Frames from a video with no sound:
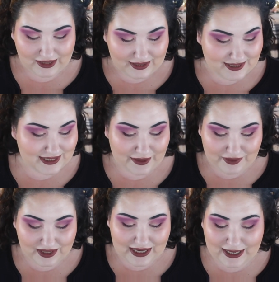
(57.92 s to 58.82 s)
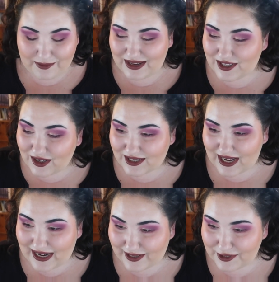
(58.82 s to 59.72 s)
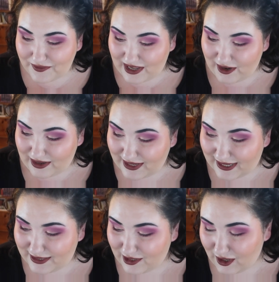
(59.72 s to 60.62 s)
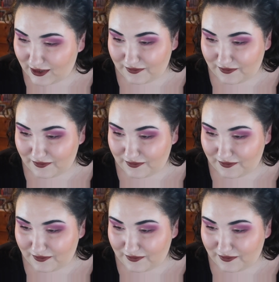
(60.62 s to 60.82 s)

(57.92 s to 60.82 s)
This is definitely not going to be as long as the highlighters video. I think I talked